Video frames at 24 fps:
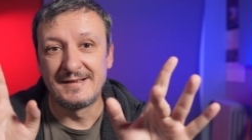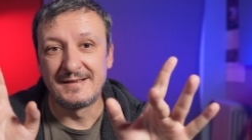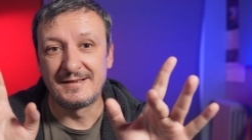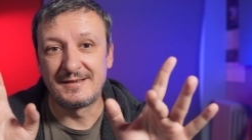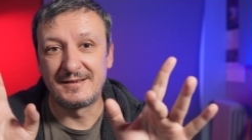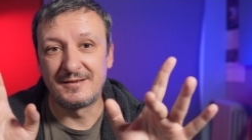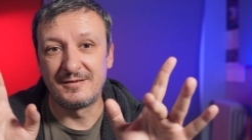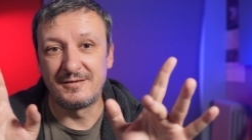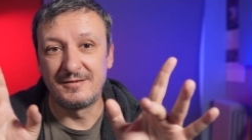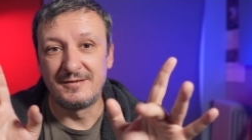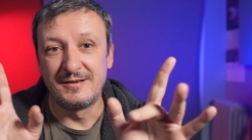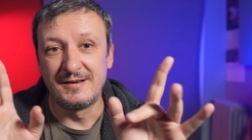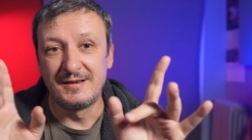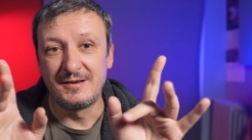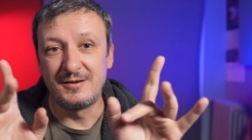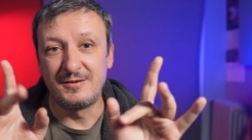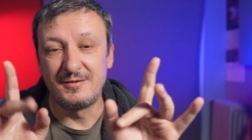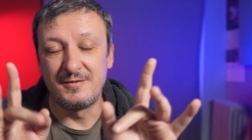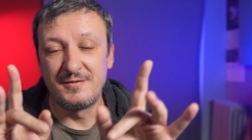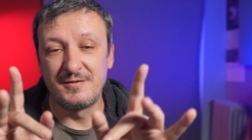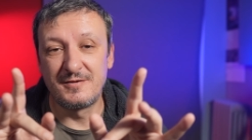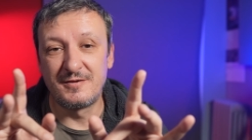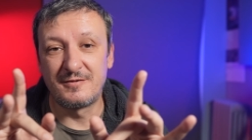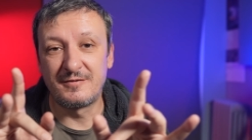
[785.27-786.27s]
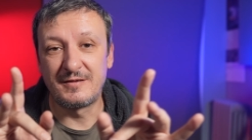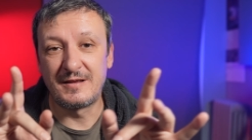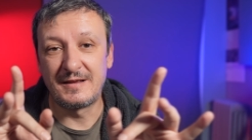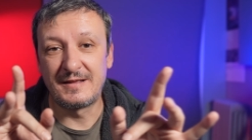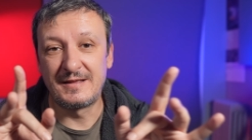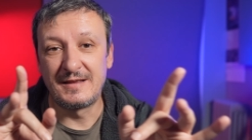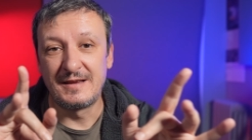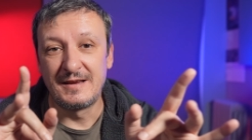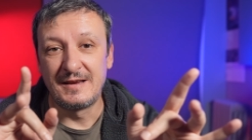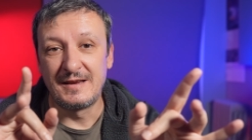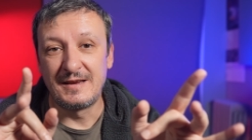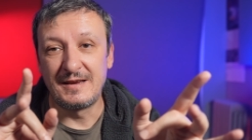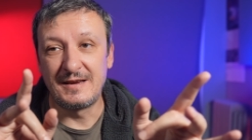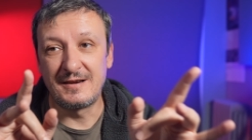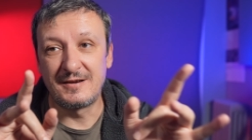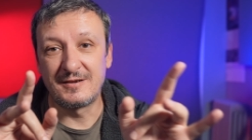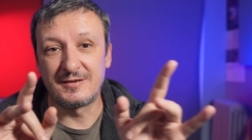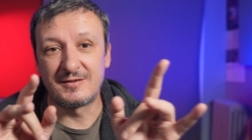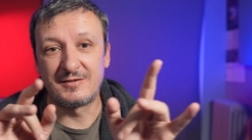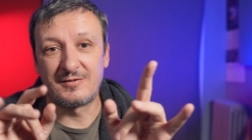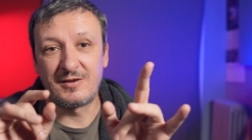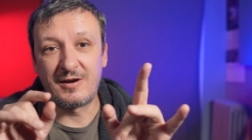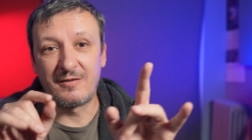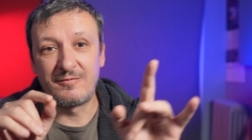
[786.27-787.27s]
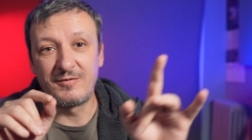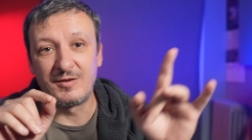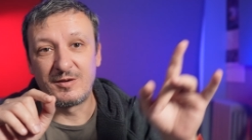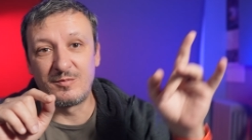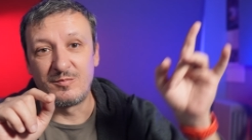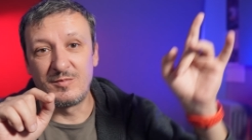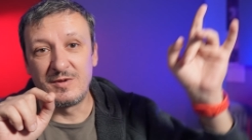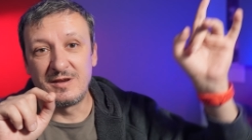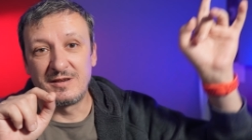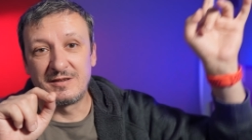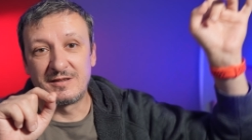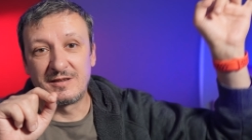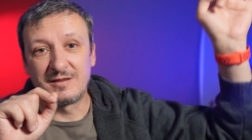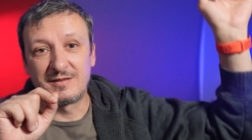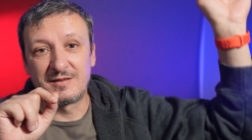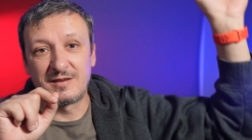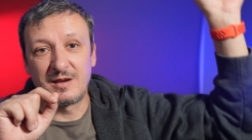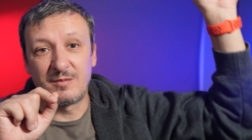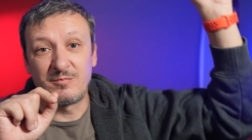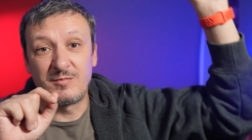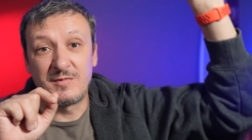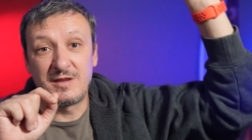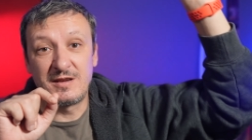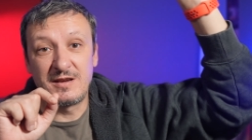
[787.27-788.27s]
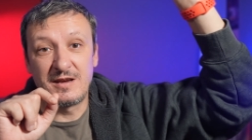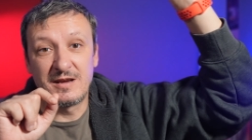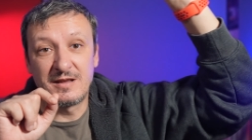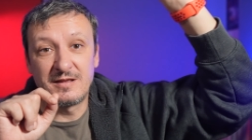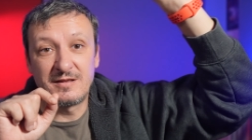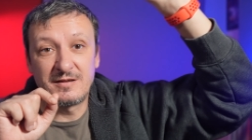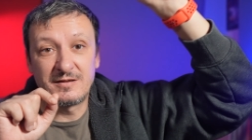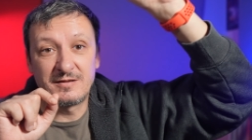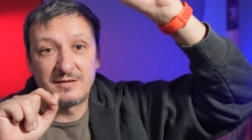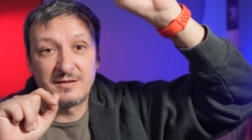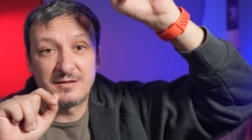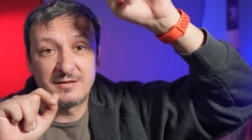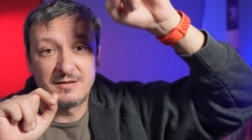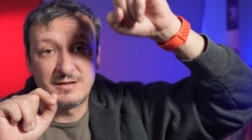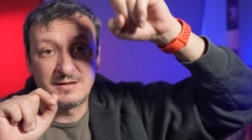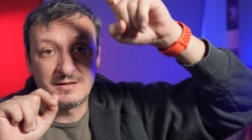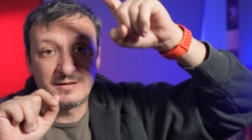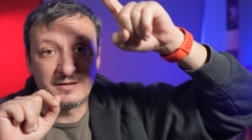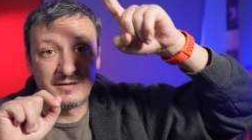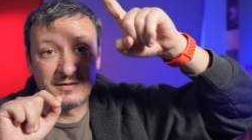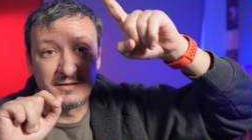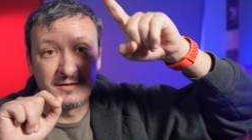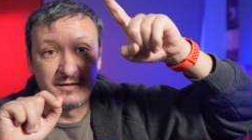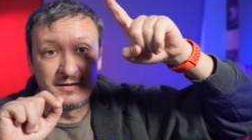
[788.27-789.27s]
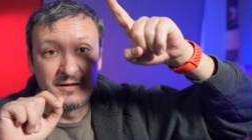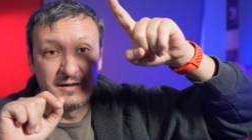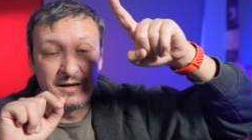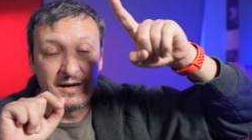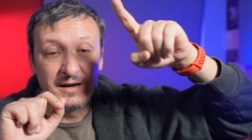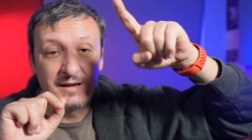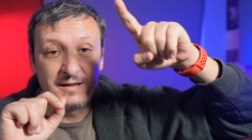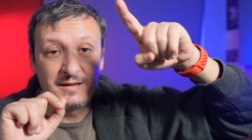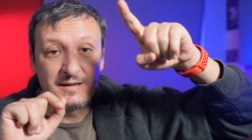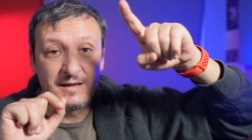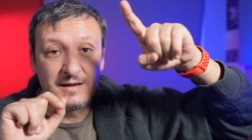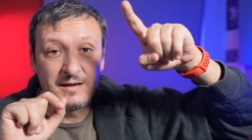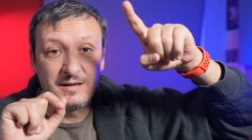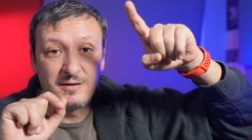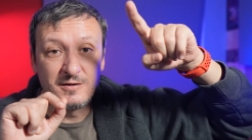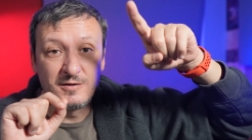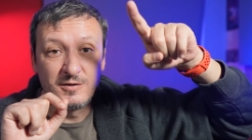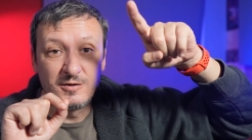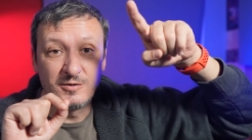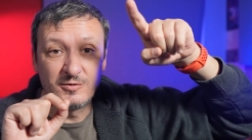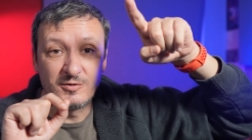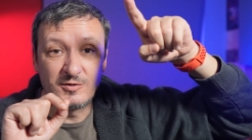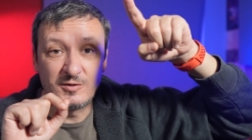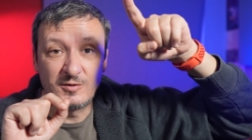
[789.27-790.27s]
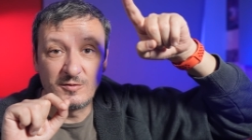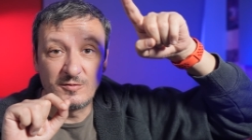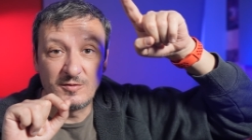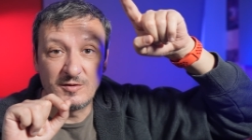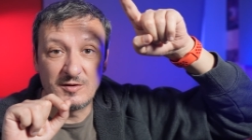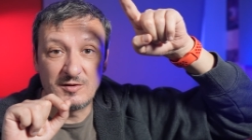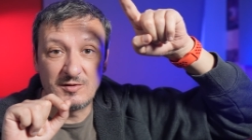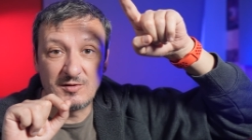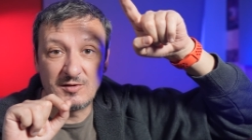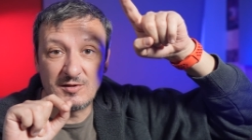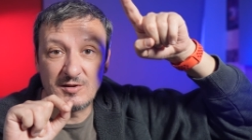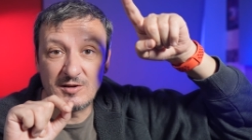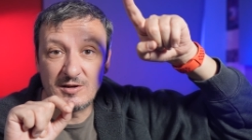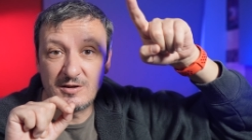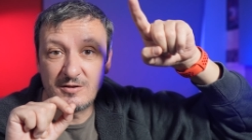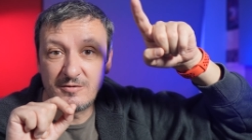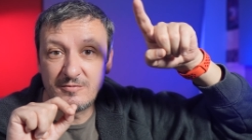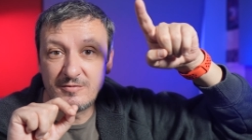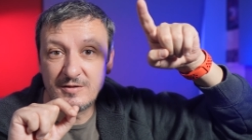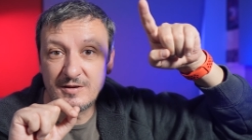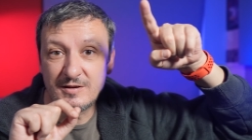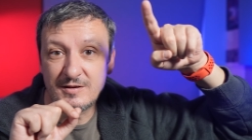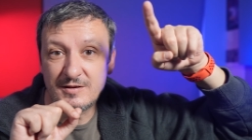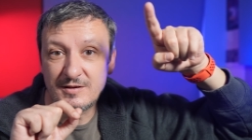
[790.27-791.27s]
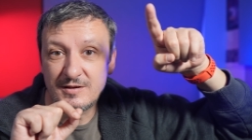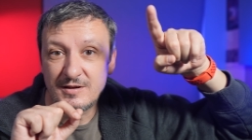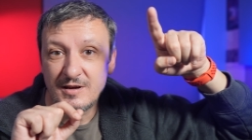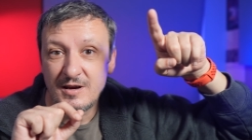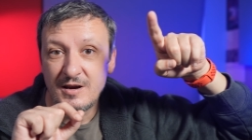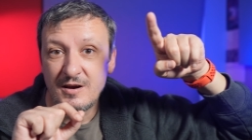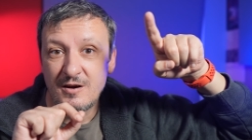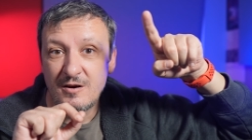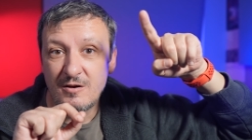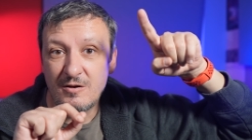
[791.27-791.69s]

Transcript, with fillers: So you know that ingress traffic means that something enters the cluster and then it goes to the service